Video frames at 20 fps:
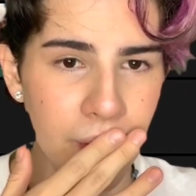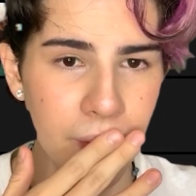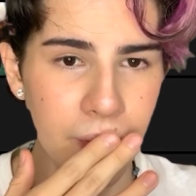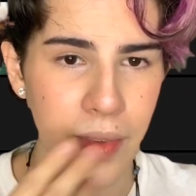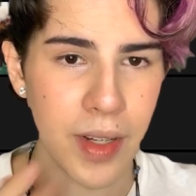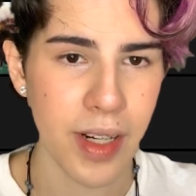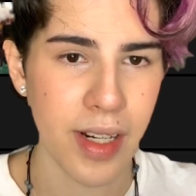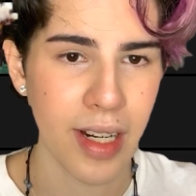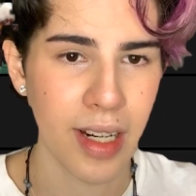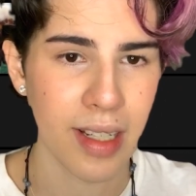
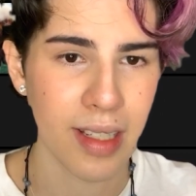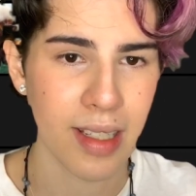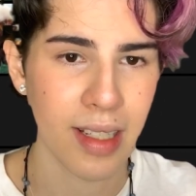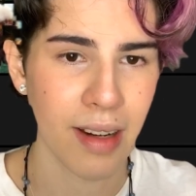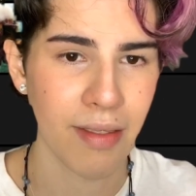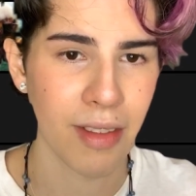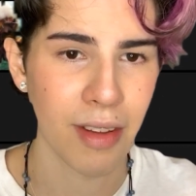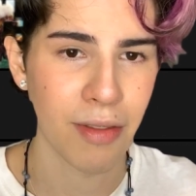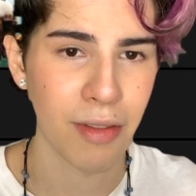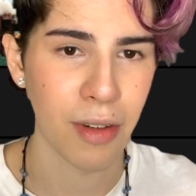She doesn't
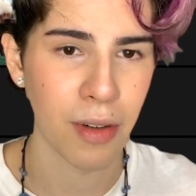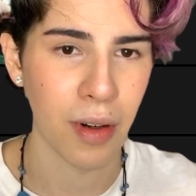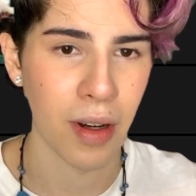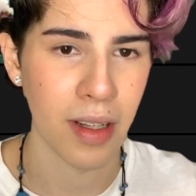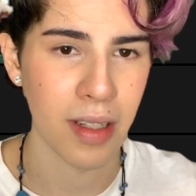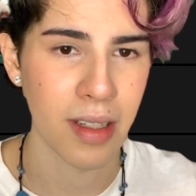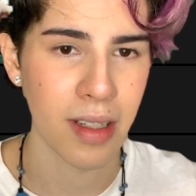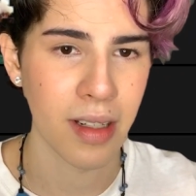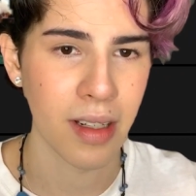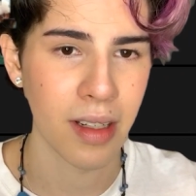have the
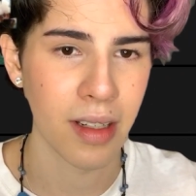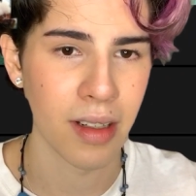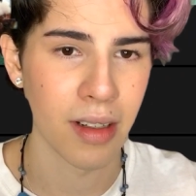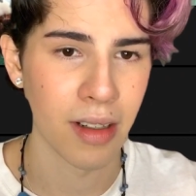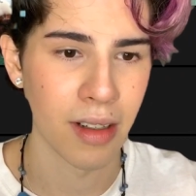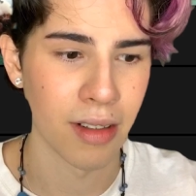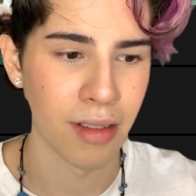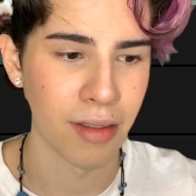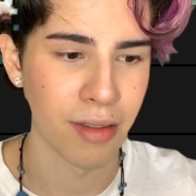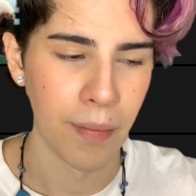ferocity
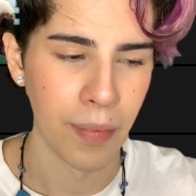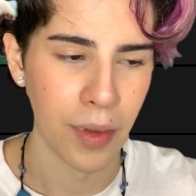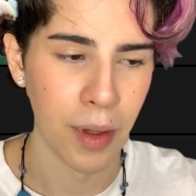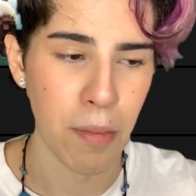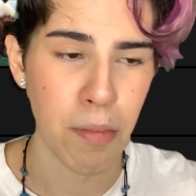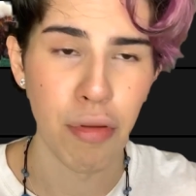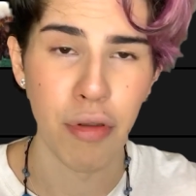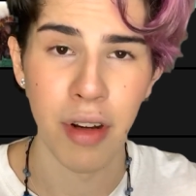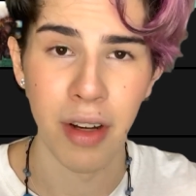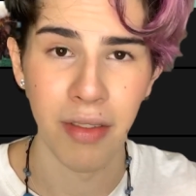of the
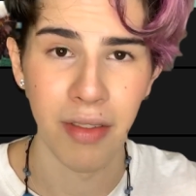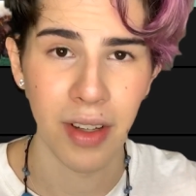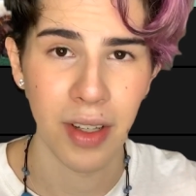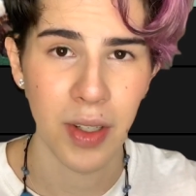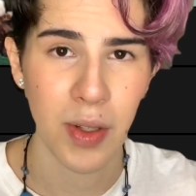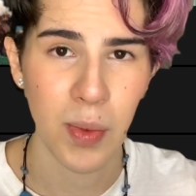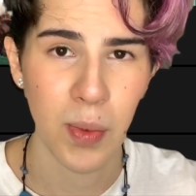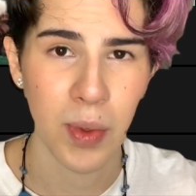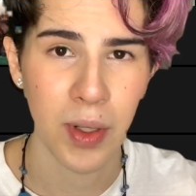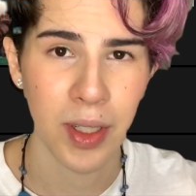
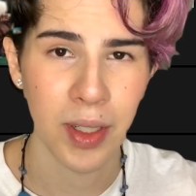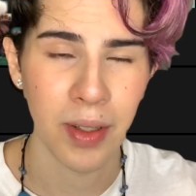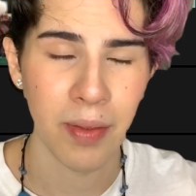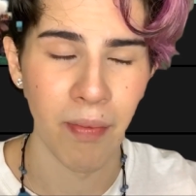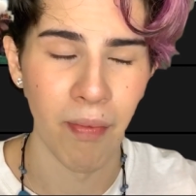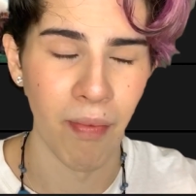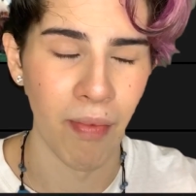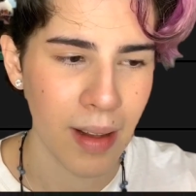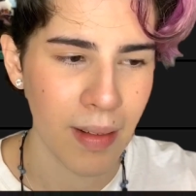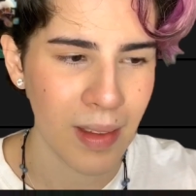previous one.
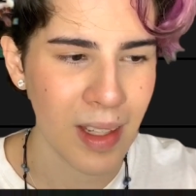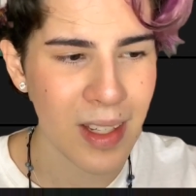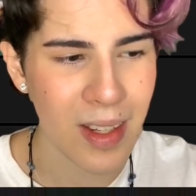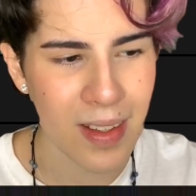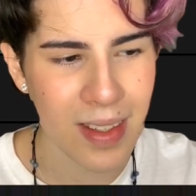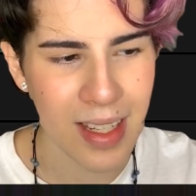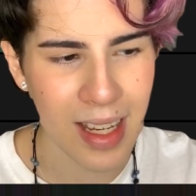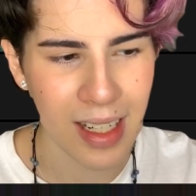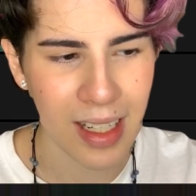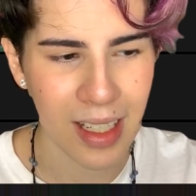This
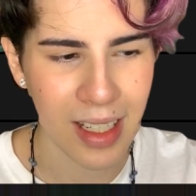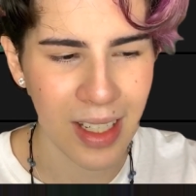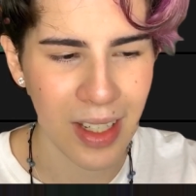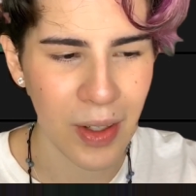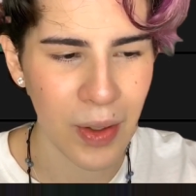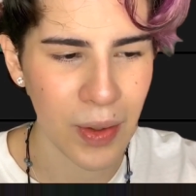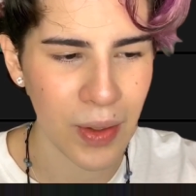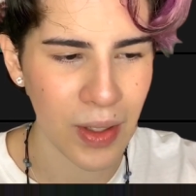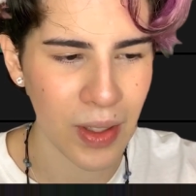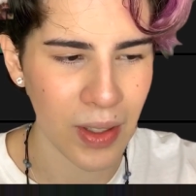one's kind of
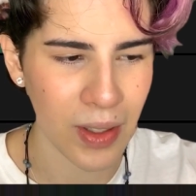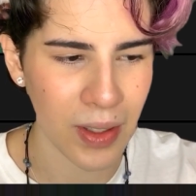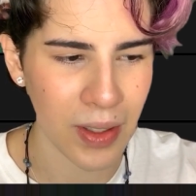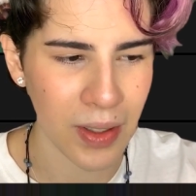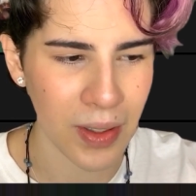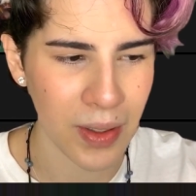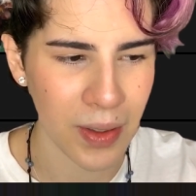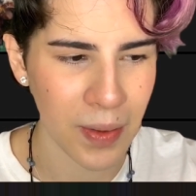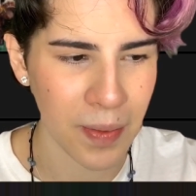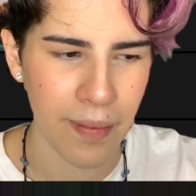cute
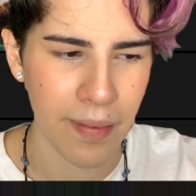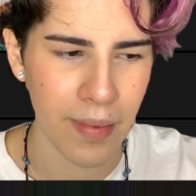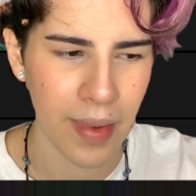though.